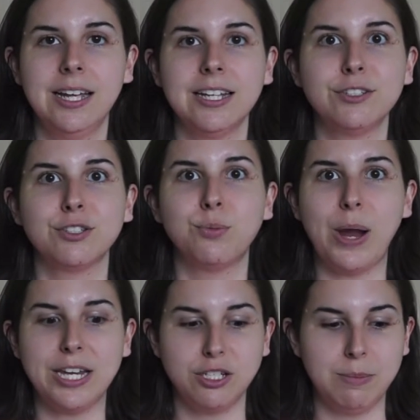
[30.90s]
It's just
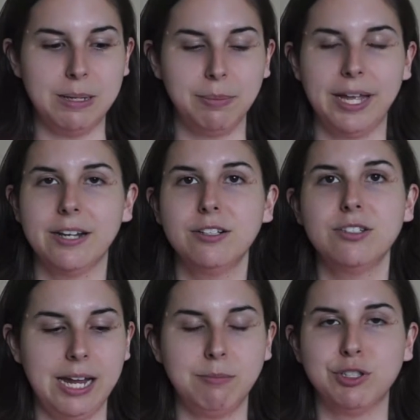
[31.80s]
way too many planners.
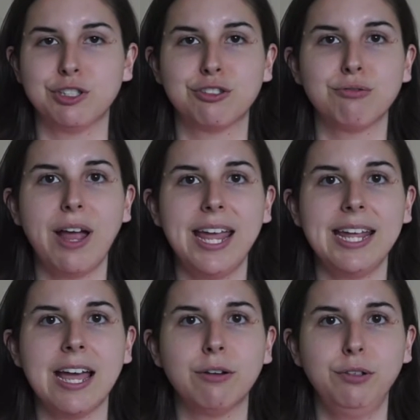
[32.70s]
I'm just
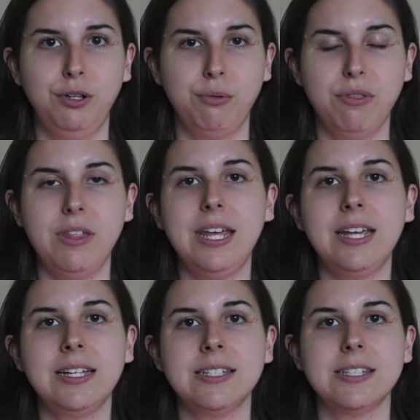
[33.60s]
trying out new
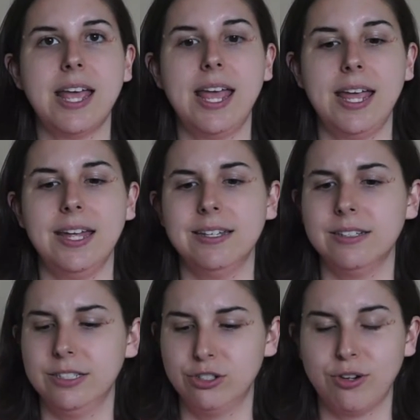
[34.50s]
things
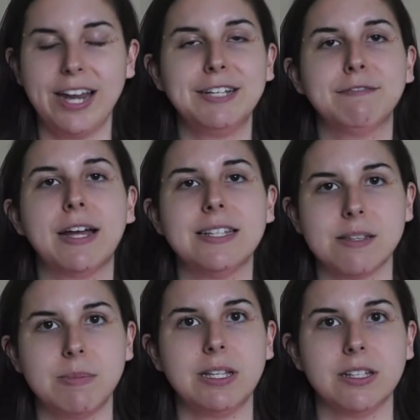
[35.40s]
and trying to find
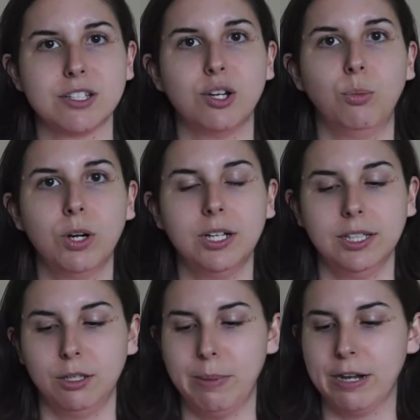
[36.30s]
something that's going to work a
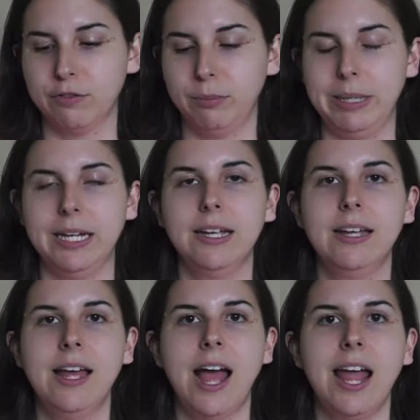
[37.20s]
little better for me.
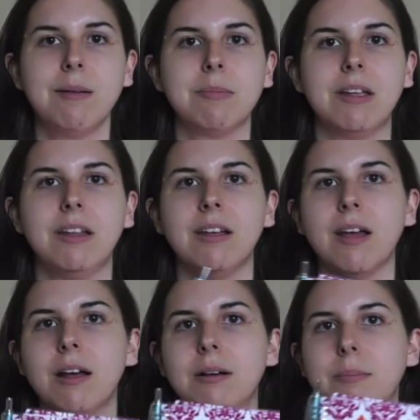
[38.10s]
I am
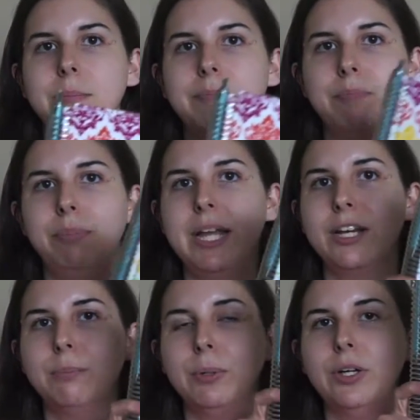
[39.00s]
getting
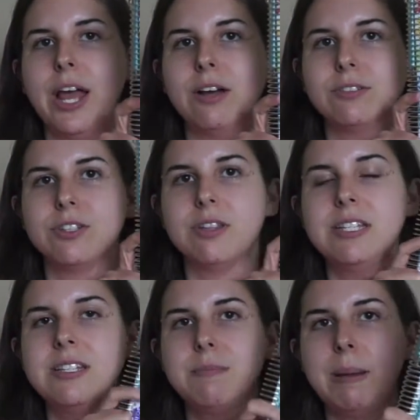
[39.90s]
planner burnout. So
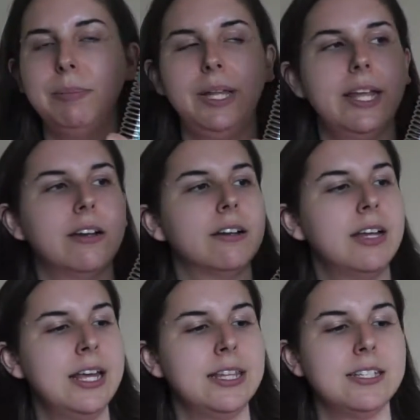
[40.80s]
this is my
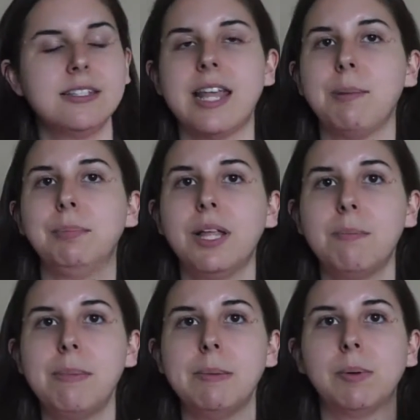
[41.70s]
planner. This is a
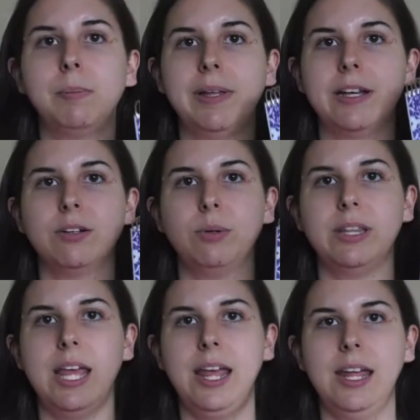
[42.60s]
plum paper planner
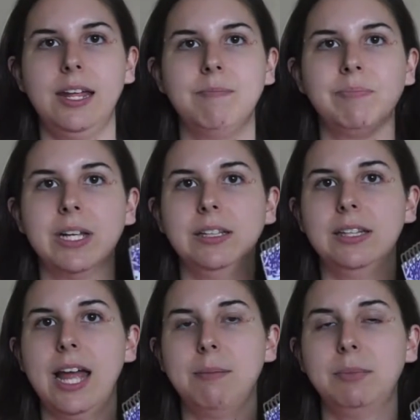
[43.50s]
with a
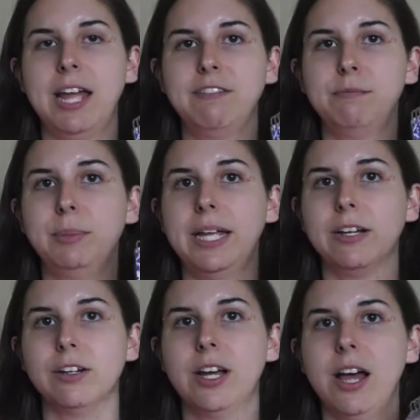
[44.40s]
Lime Life
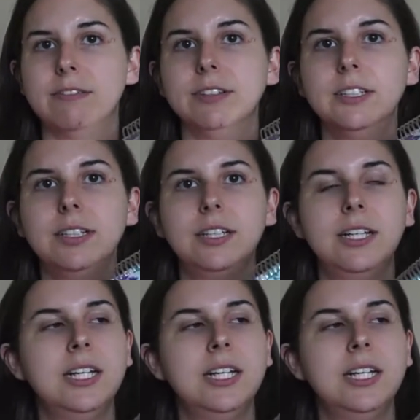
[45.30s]
planner cover.